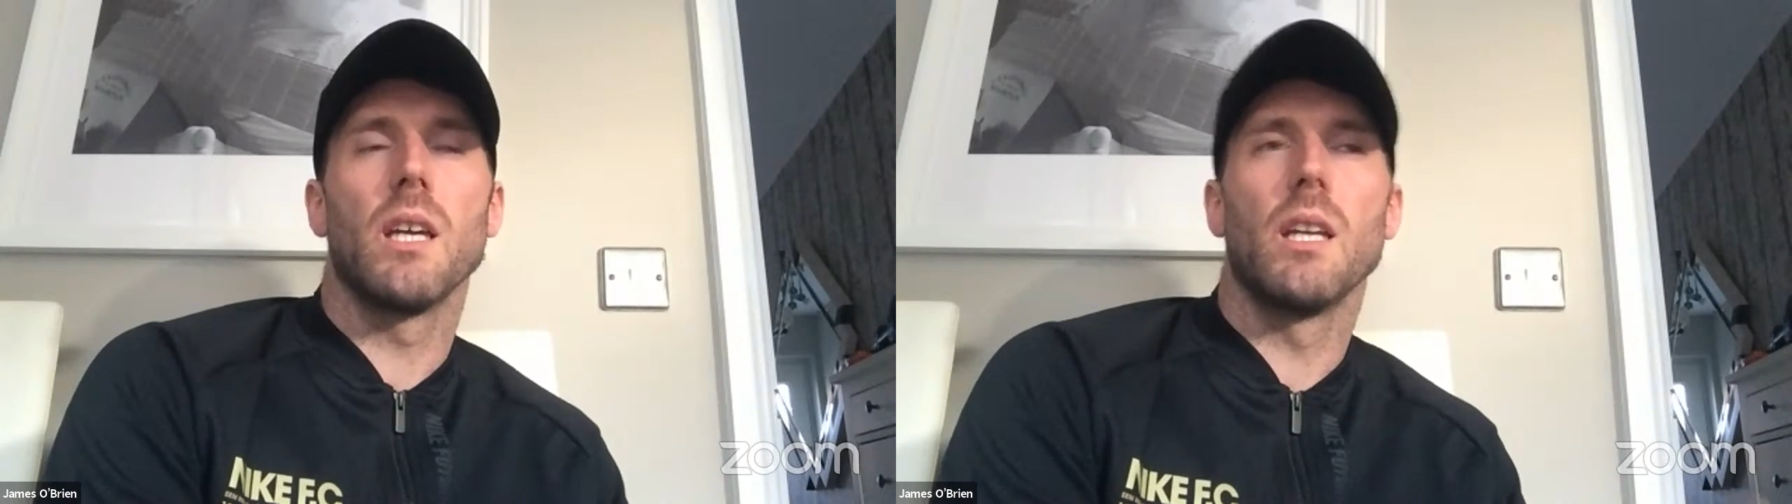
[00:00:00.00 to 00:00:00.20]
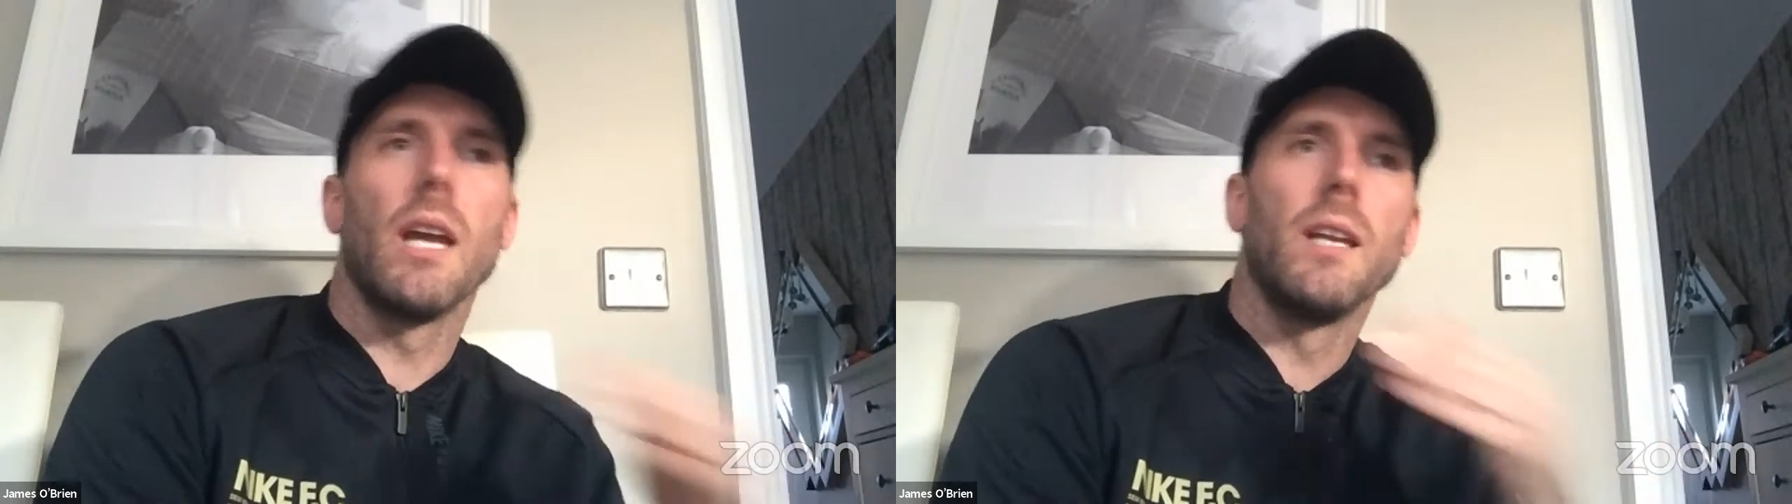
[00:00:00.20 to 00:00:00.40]

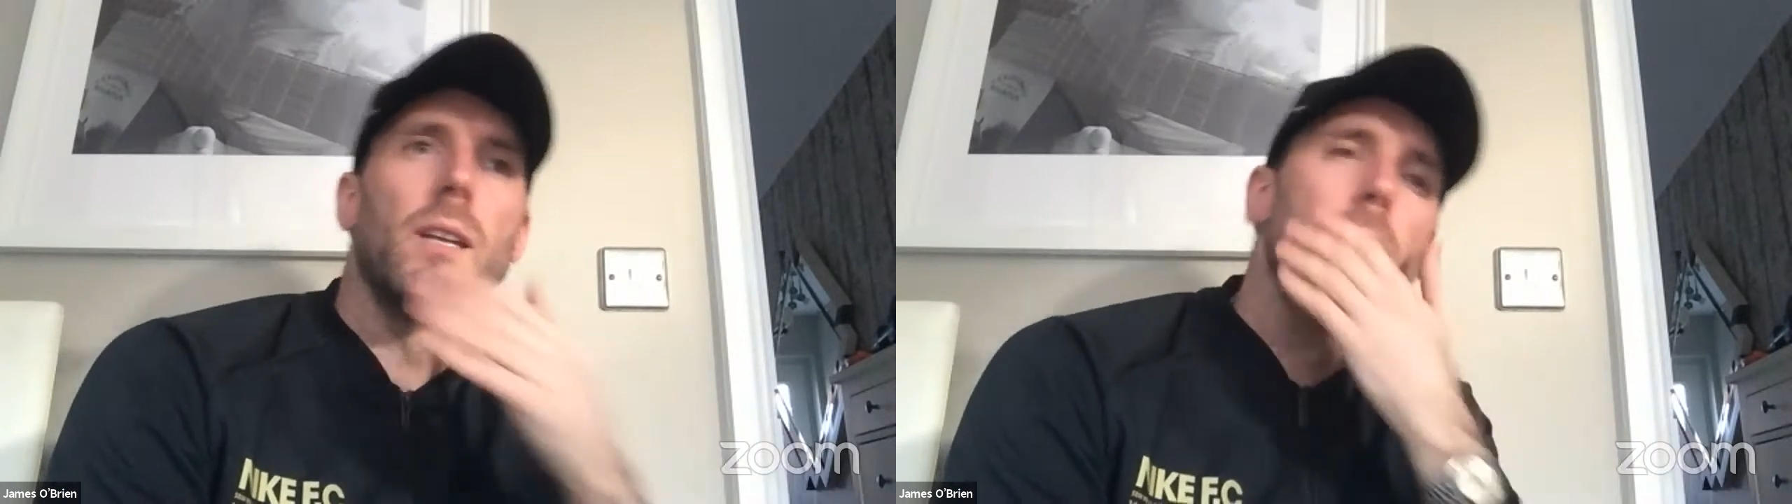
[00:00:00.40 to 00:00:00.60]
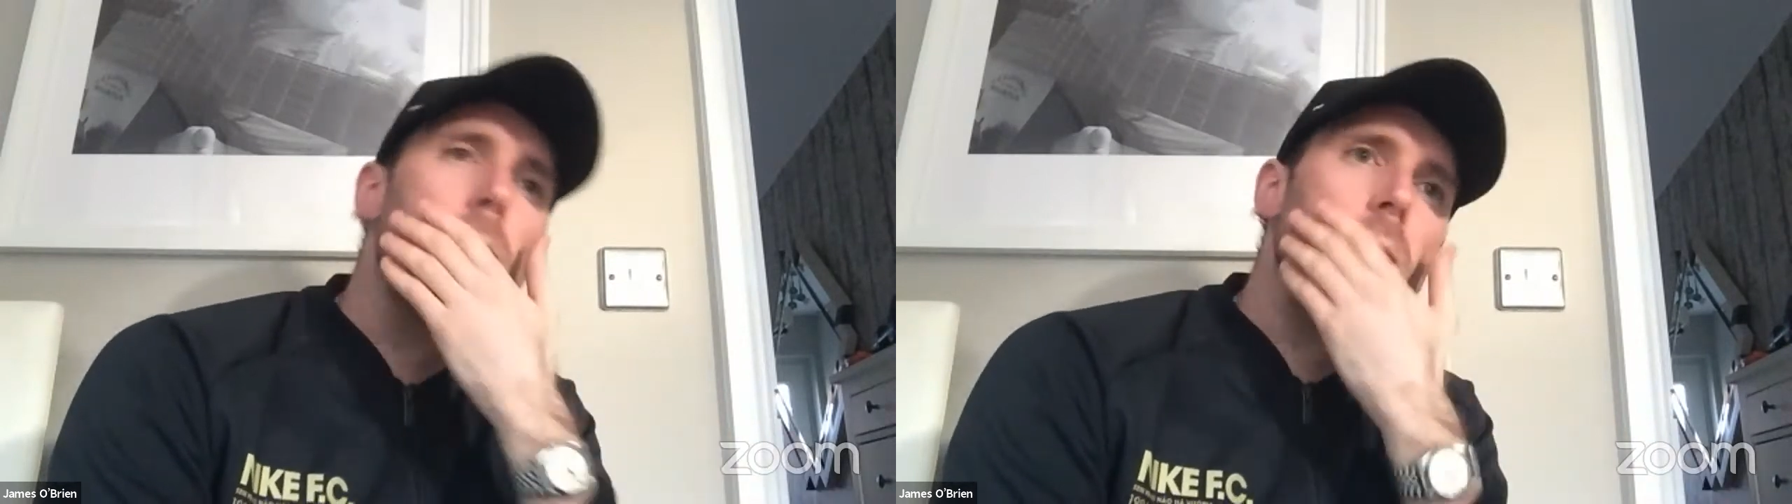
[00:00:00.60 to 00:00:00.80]
And then
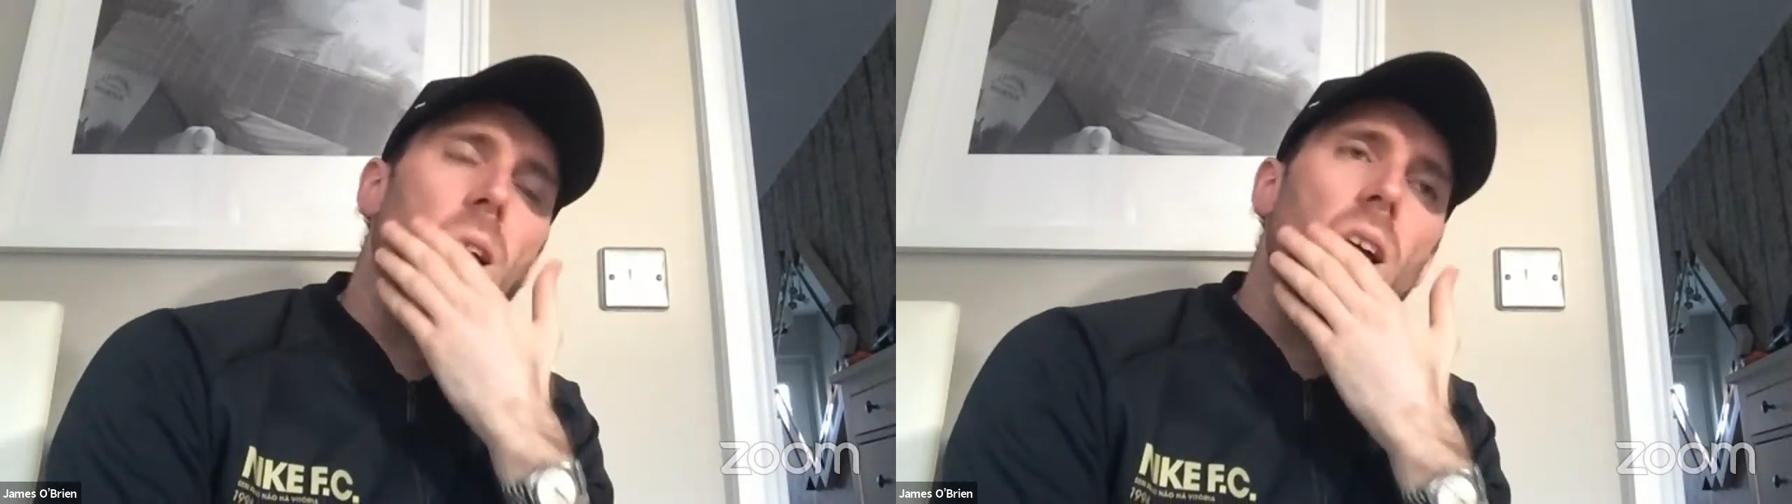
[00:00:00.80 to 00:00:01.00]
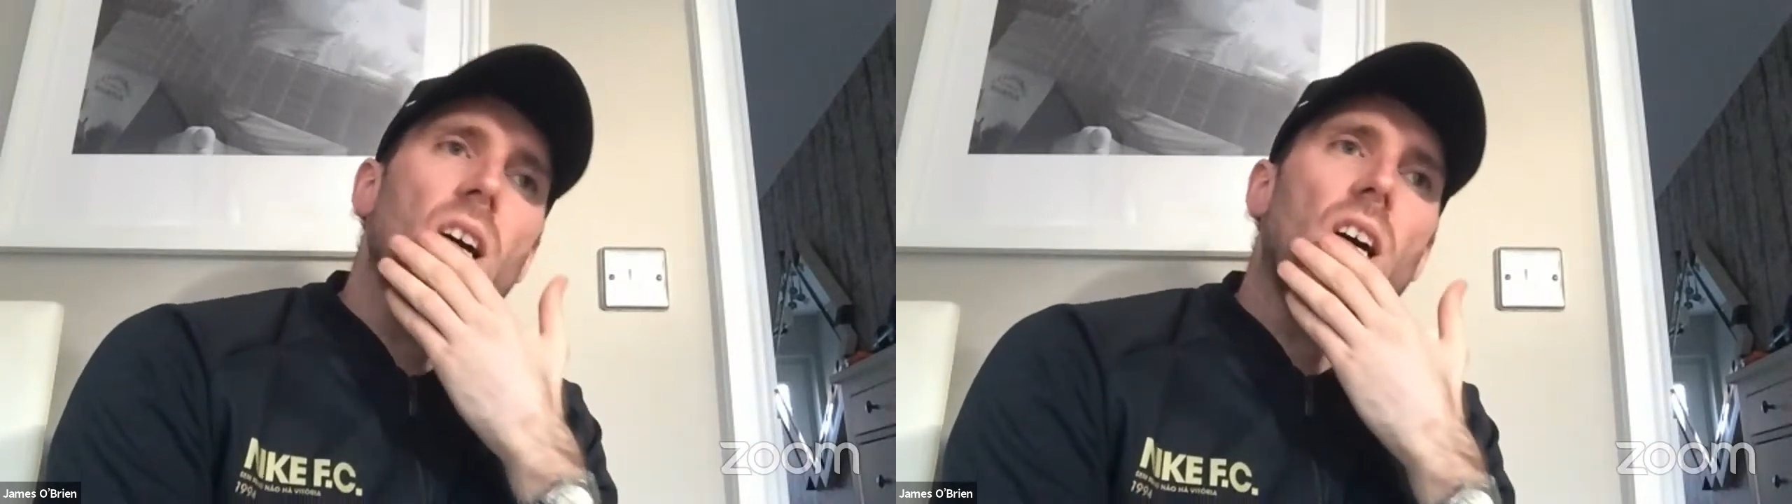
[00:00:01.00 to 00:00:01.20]

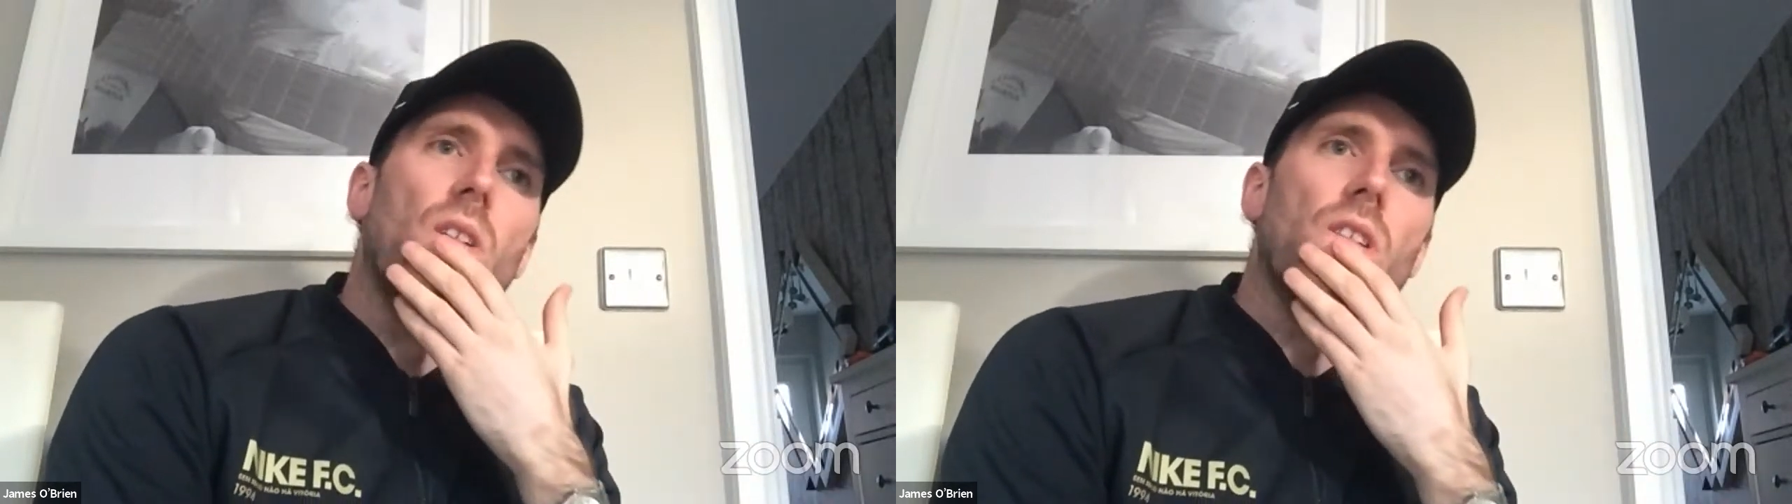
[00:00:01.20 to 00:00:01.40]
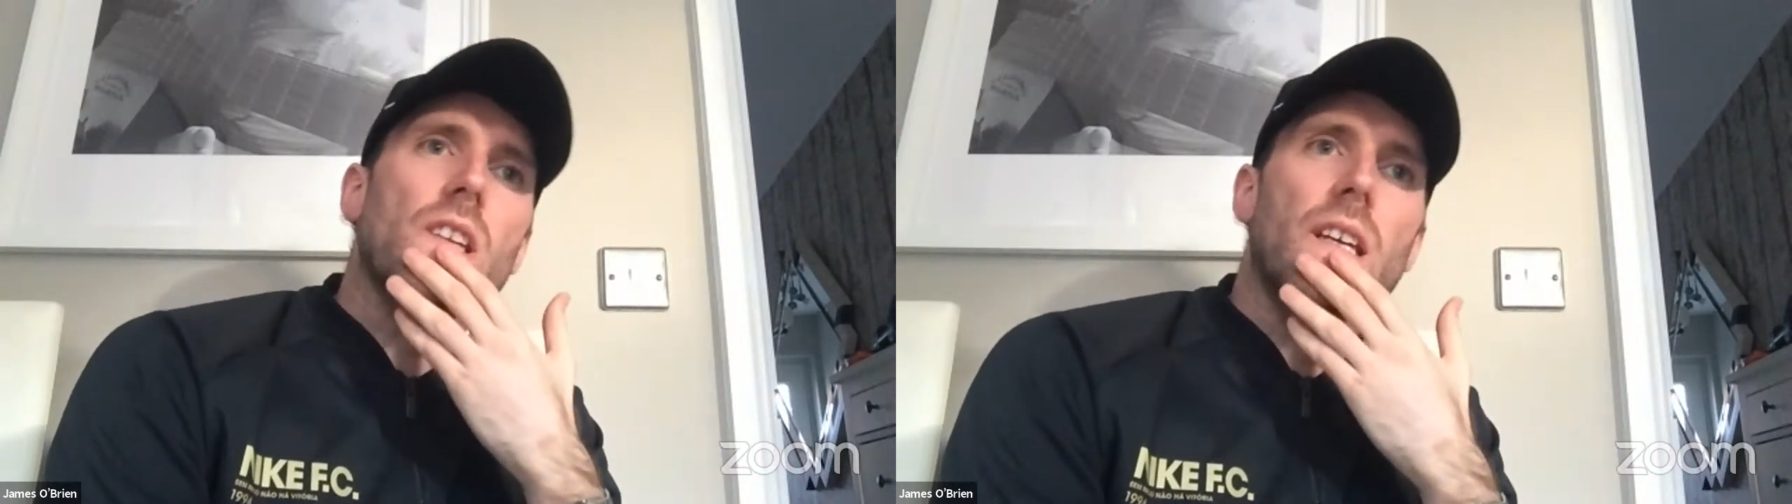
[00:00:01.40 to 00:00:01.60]

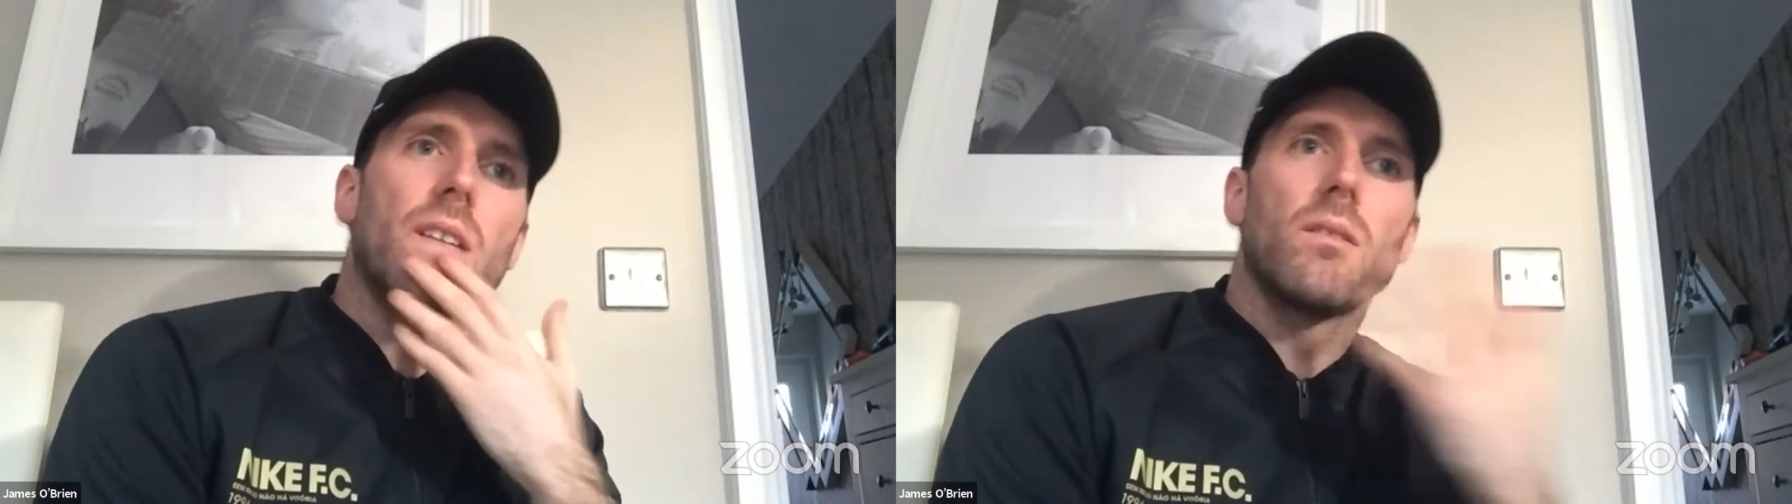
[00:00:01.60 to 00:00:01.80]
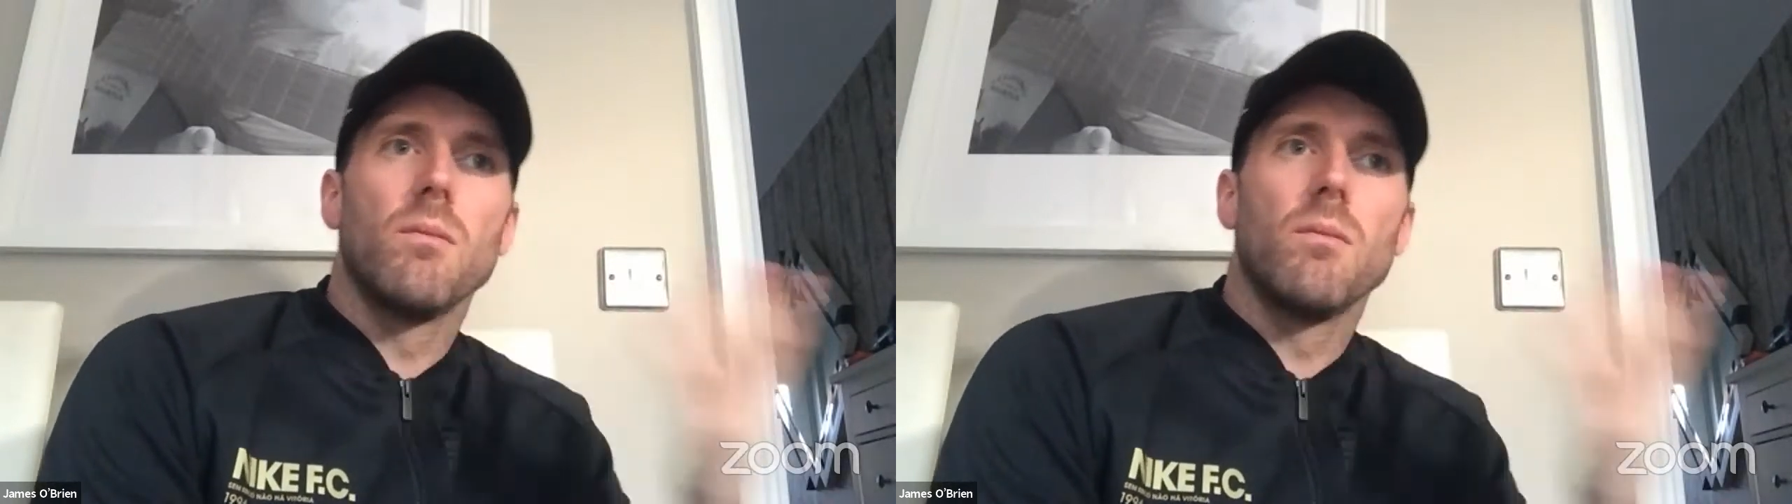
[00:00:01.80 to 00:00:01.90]
obviously